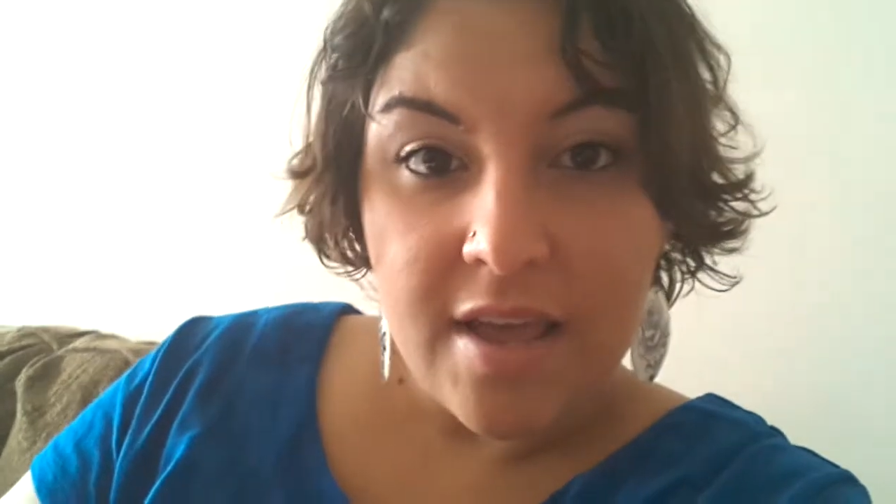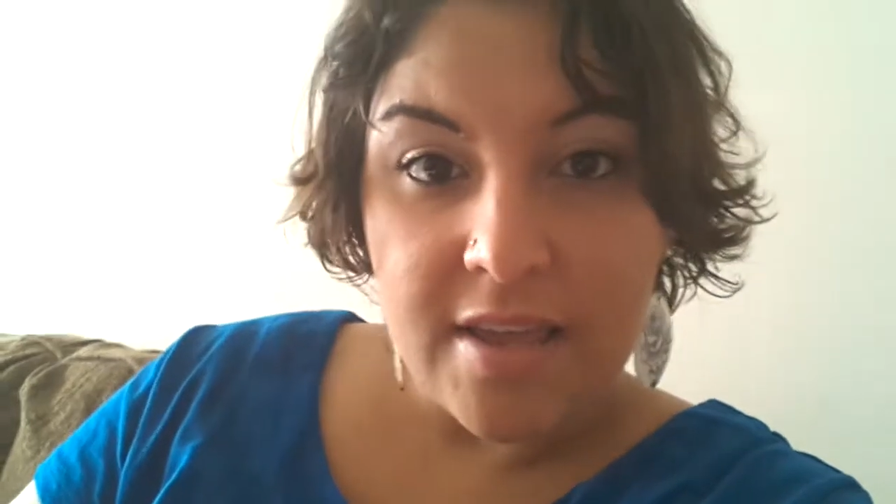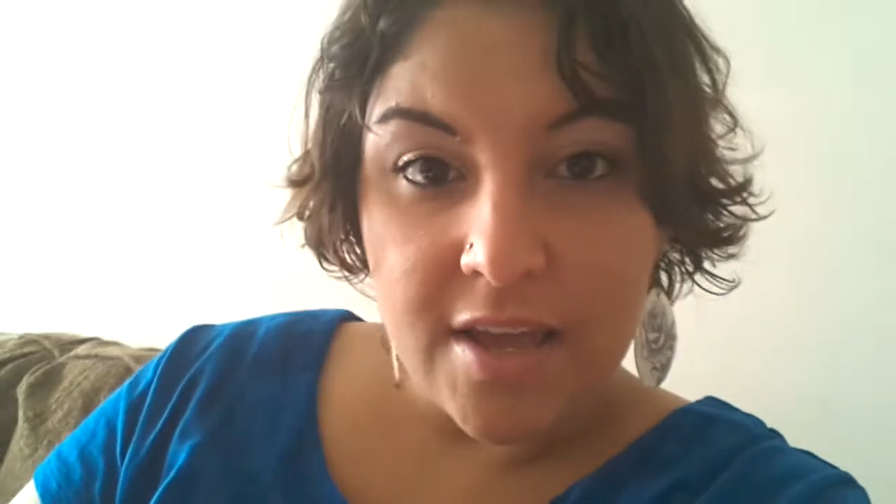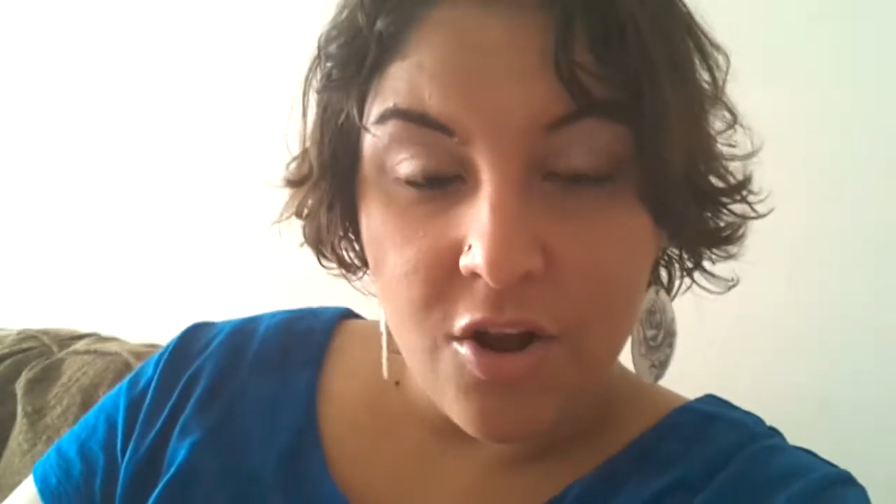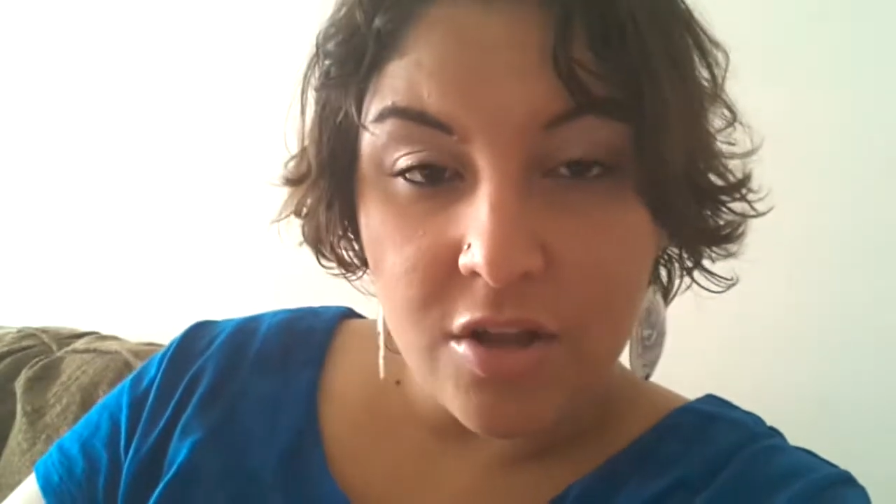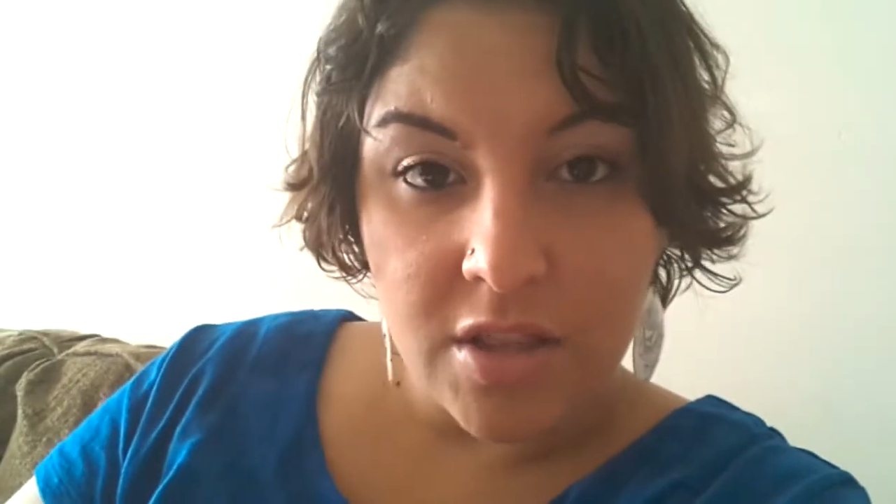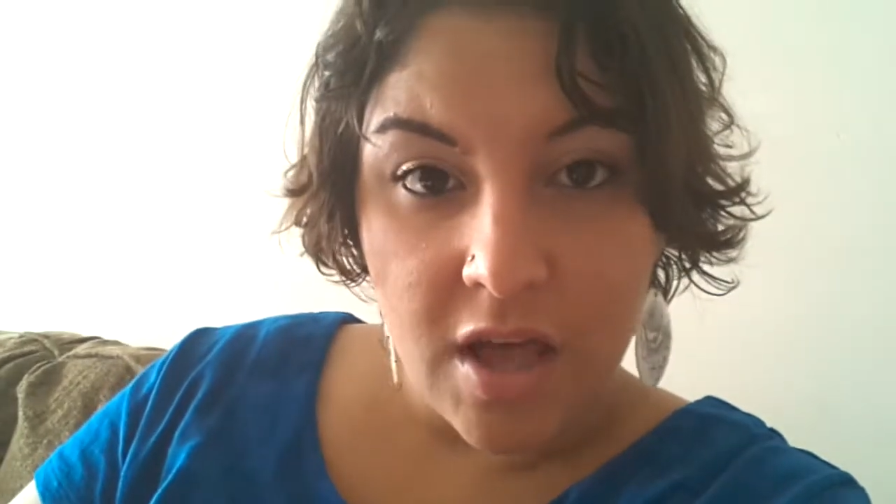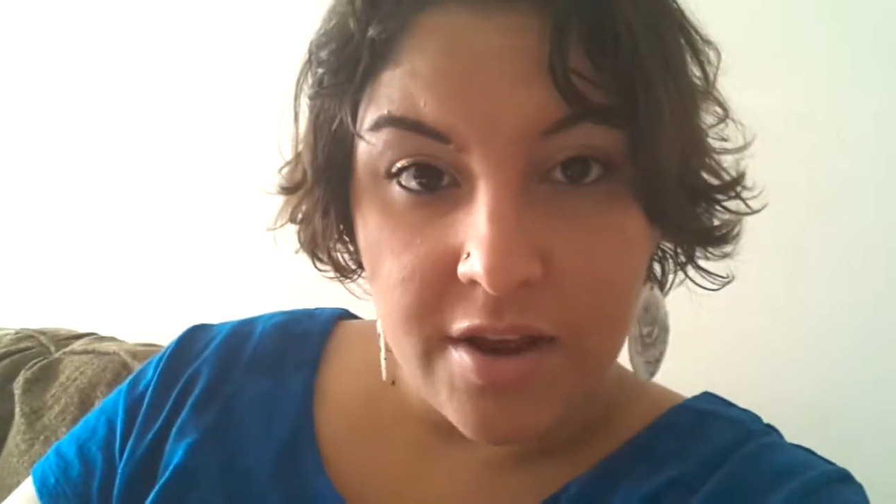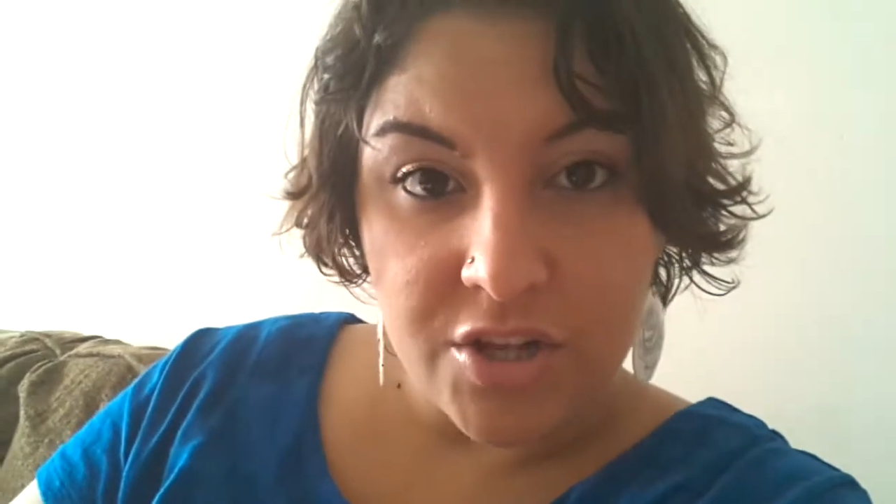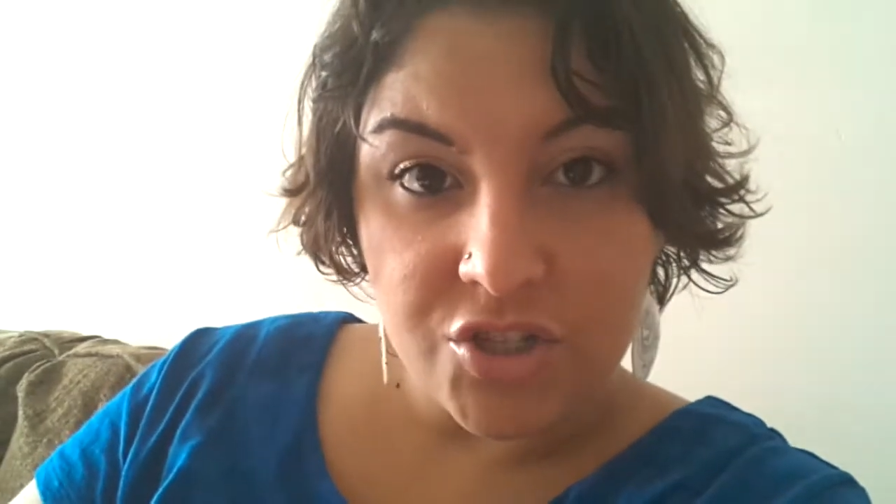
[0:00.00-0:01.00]
get
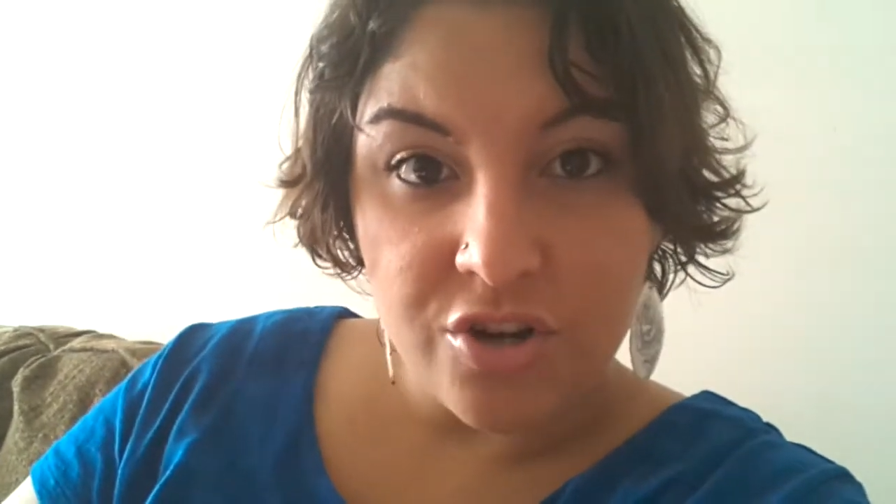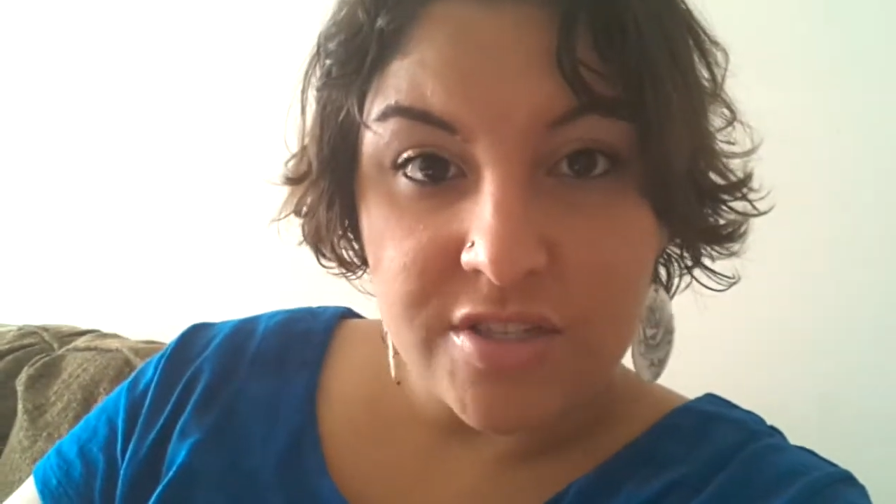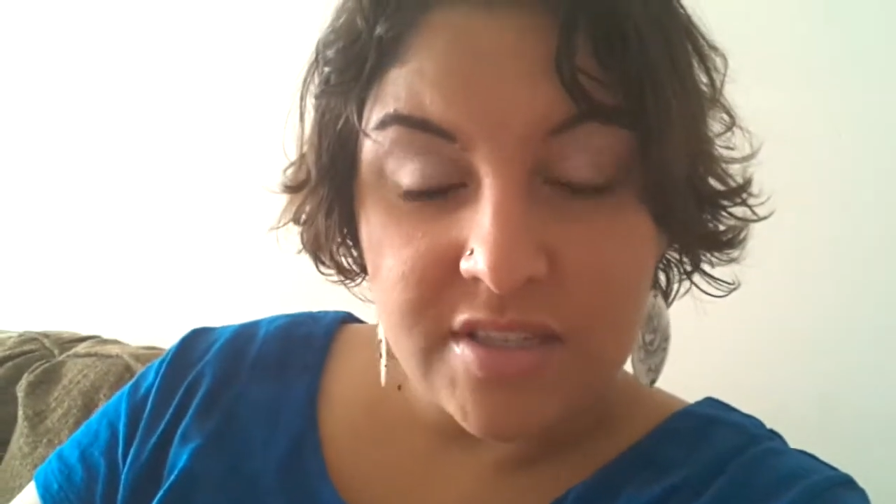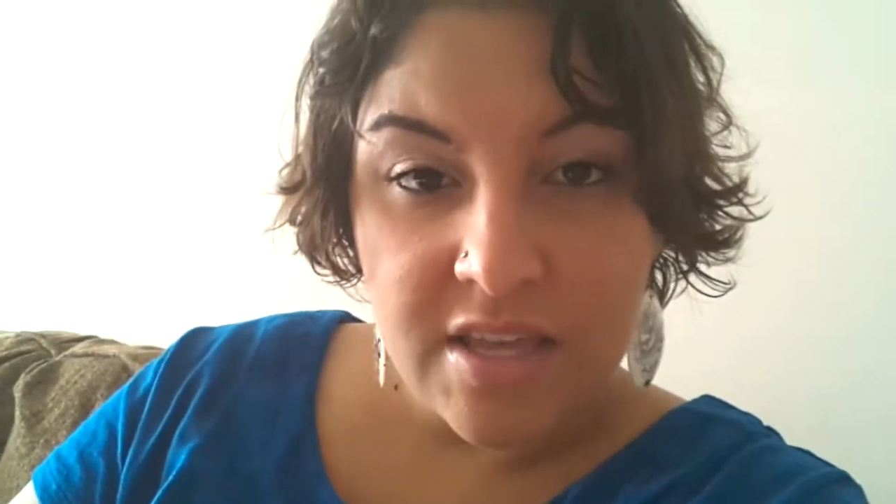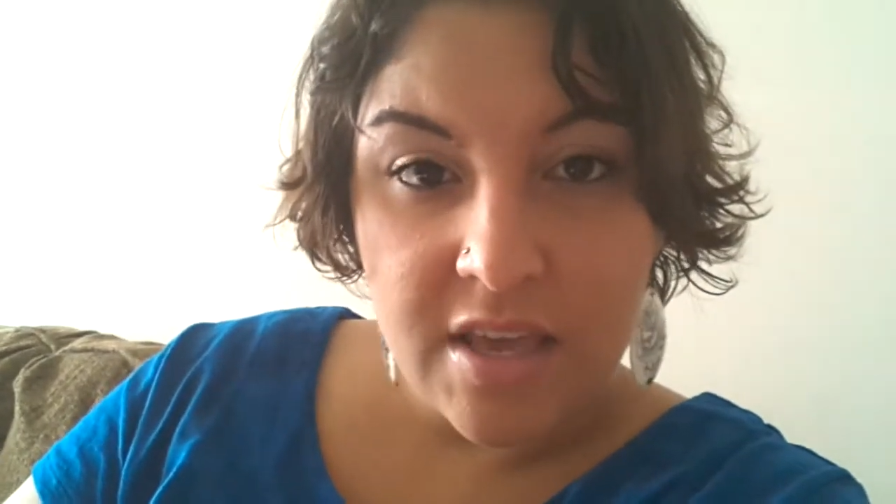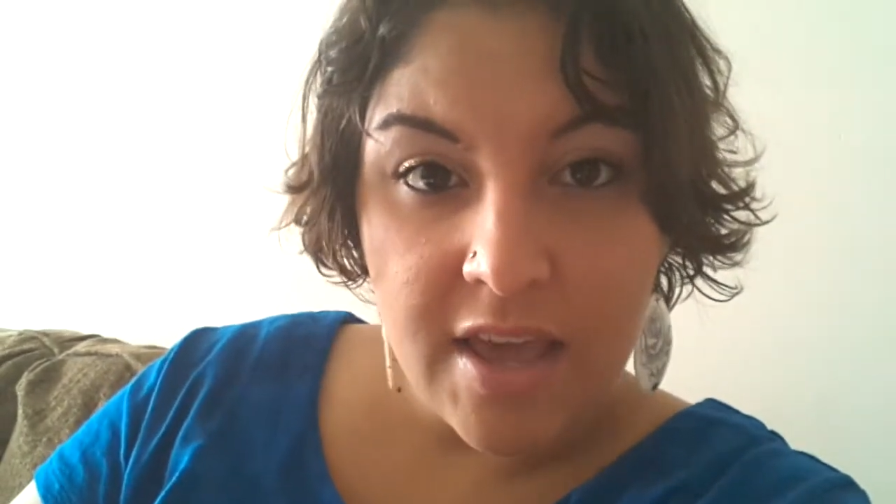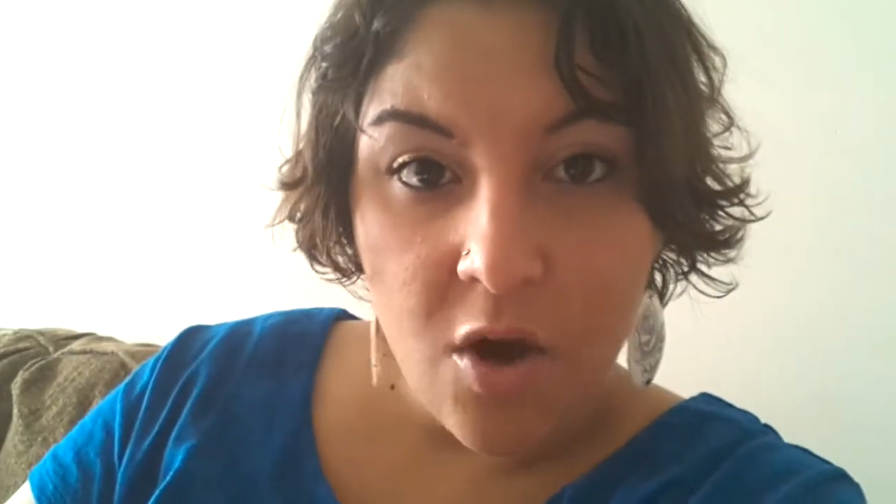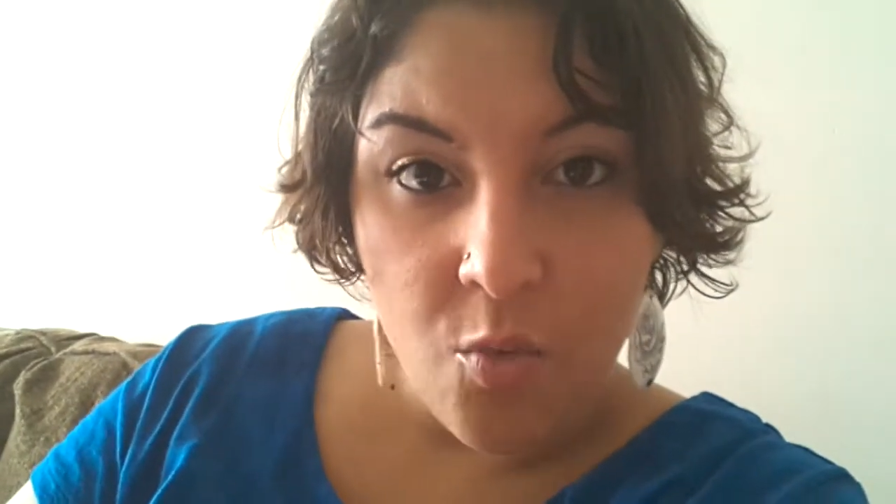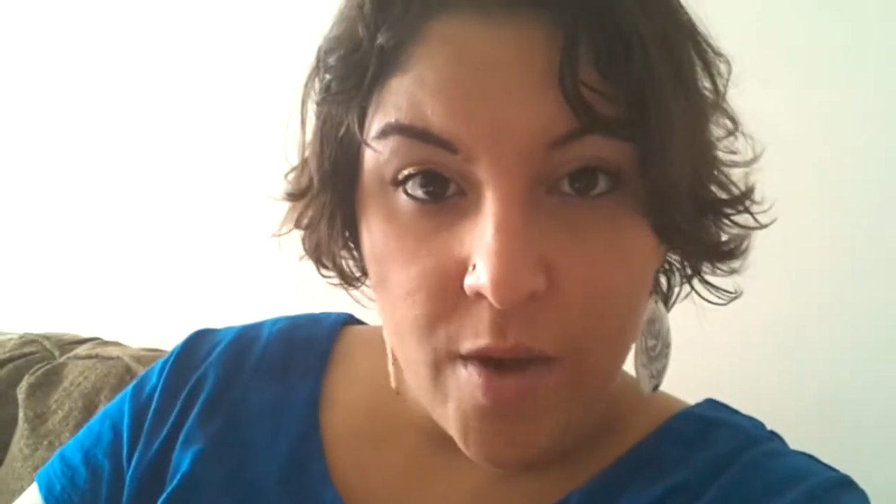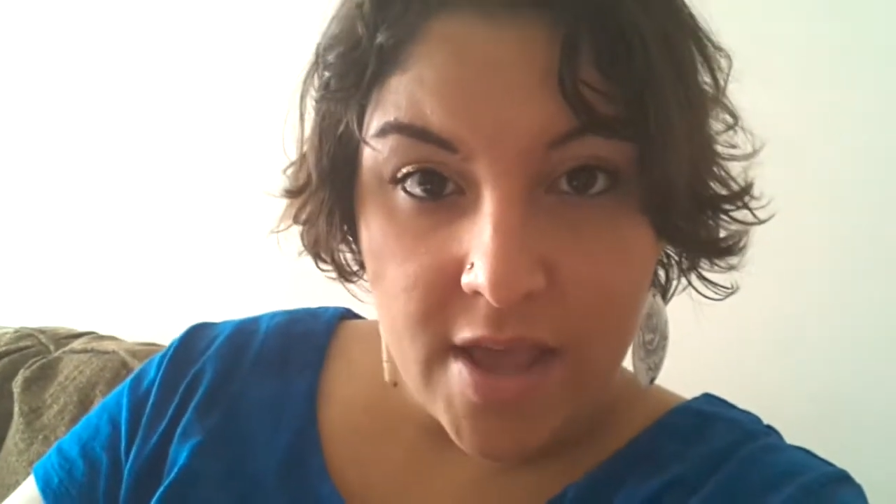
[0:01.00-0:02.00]
online and start seeking
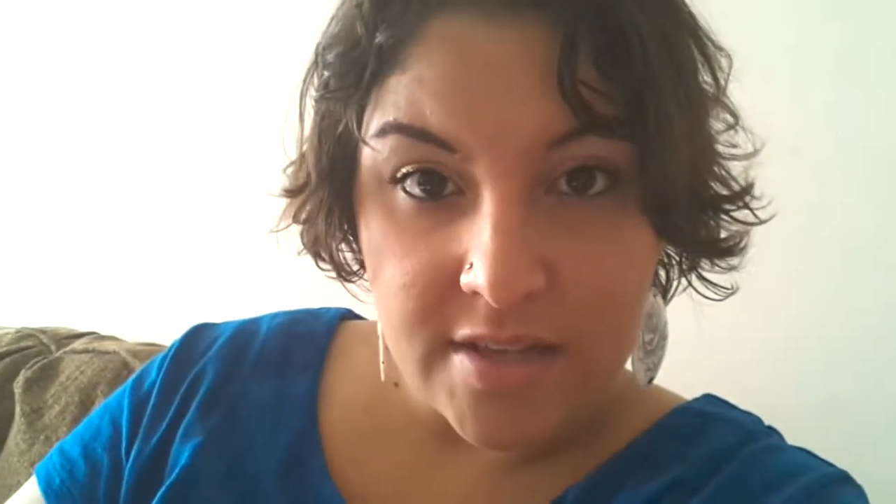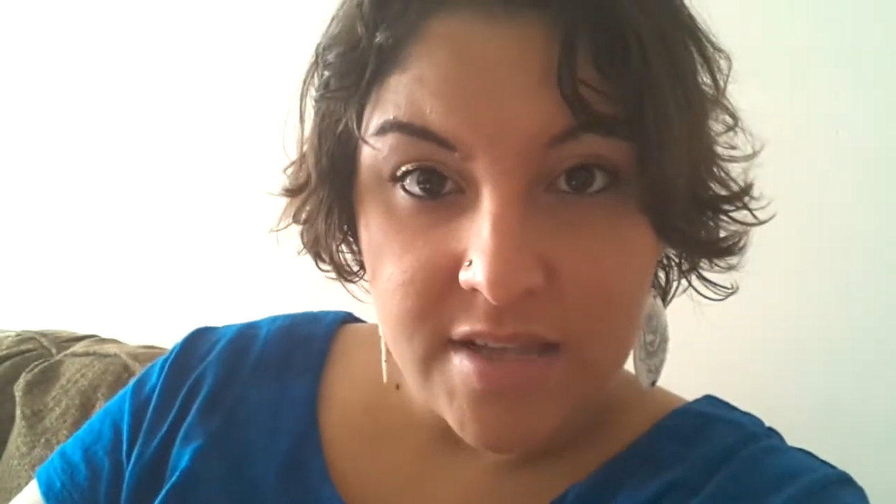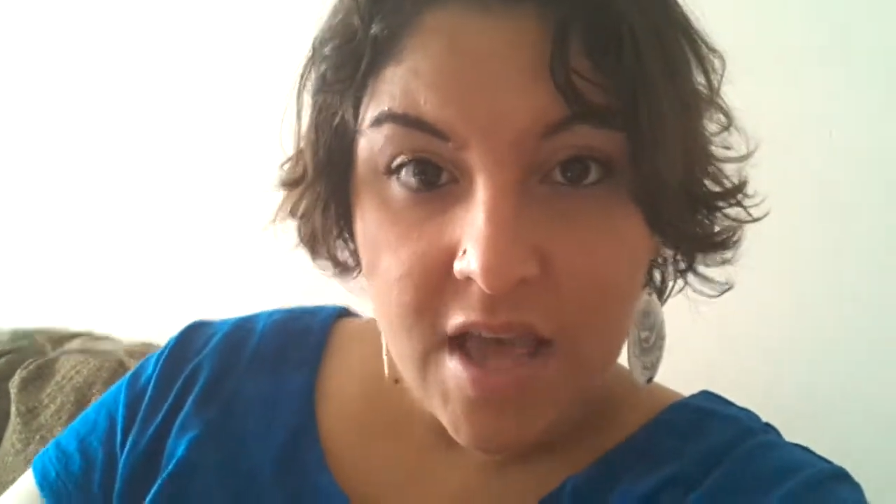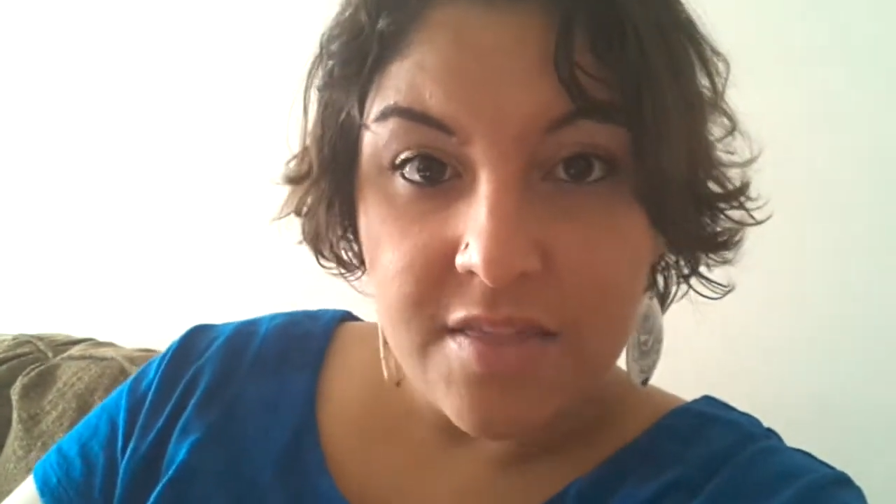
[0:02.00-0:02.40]
out ways